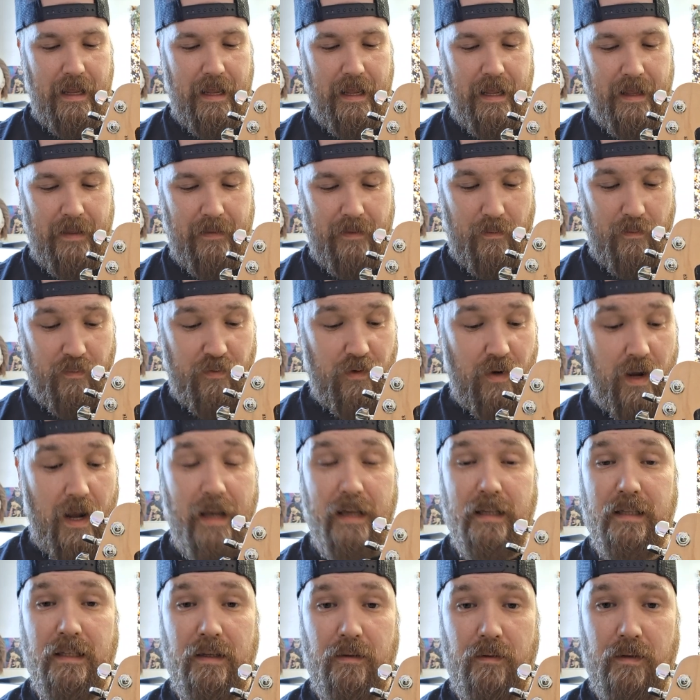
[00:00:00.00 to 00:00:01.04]
and the
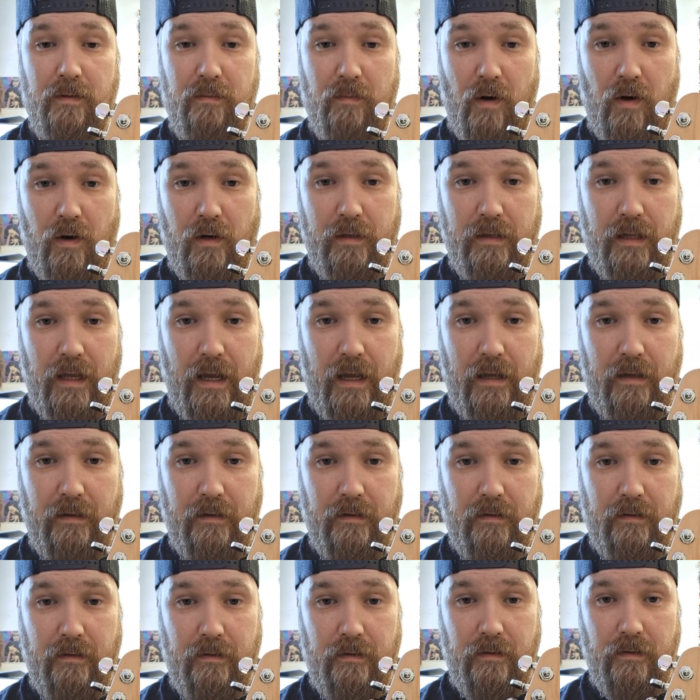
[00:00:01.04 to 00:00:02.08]
price it was marked at
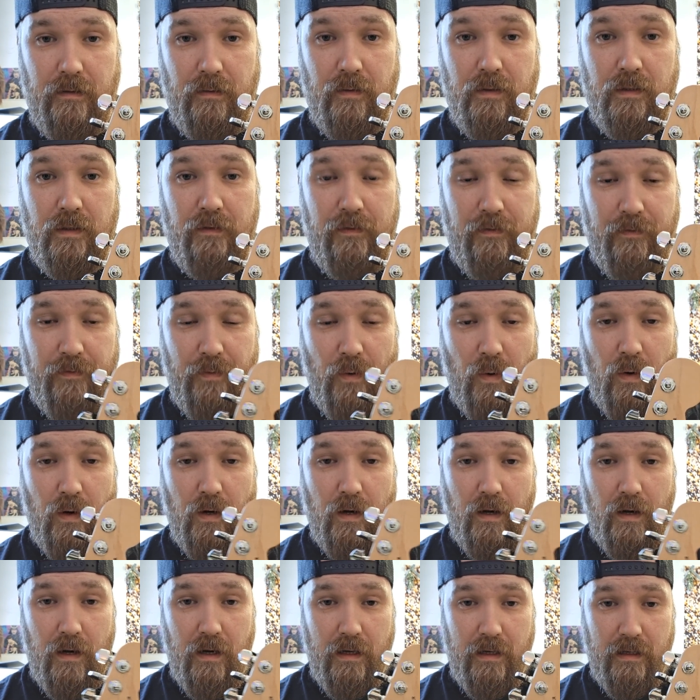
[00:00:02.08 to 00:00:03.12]
was
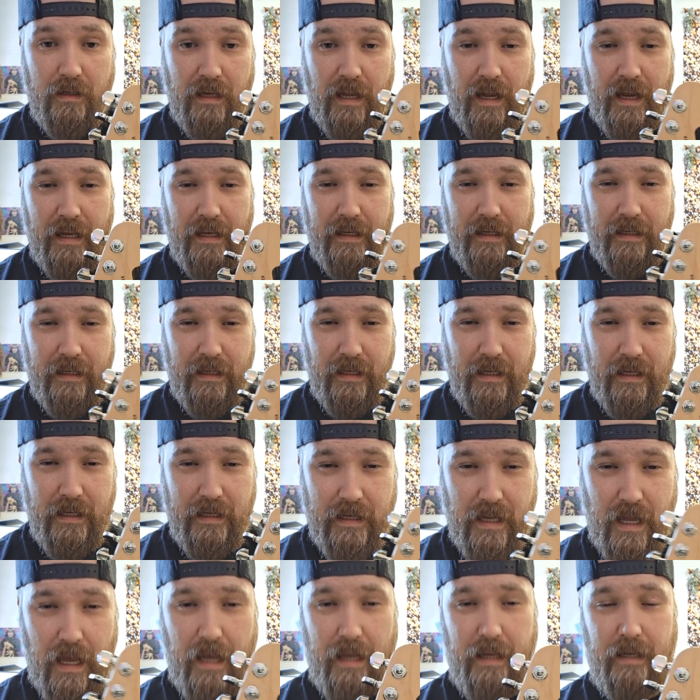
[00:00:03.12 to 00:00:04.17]

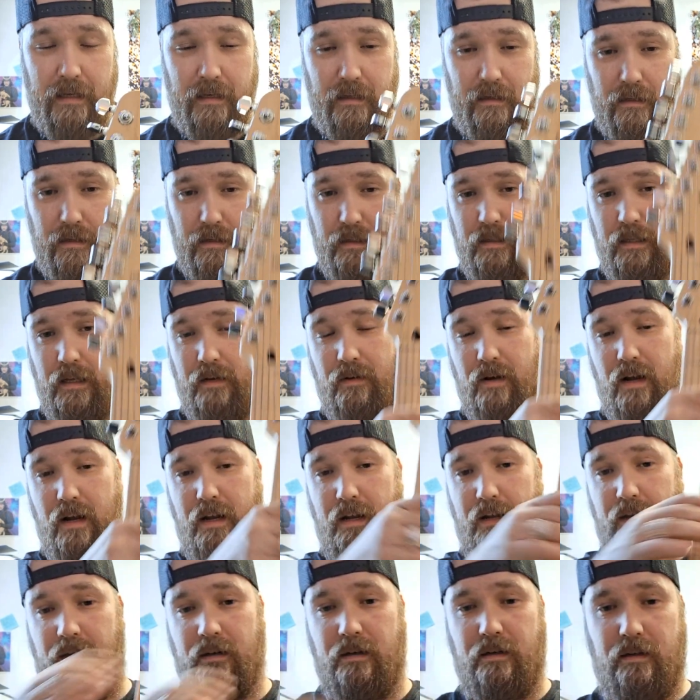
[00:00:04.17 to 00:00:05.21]
$499. This thing right
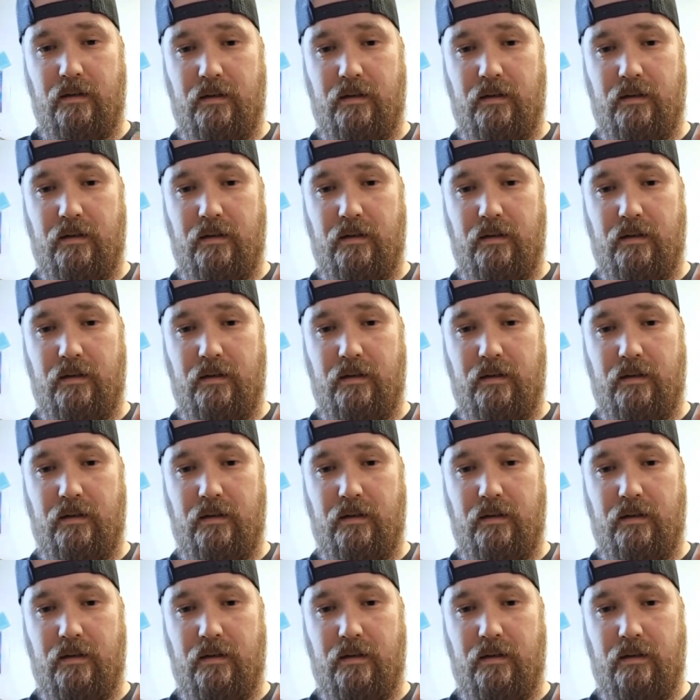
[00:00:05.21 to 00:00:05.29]
here.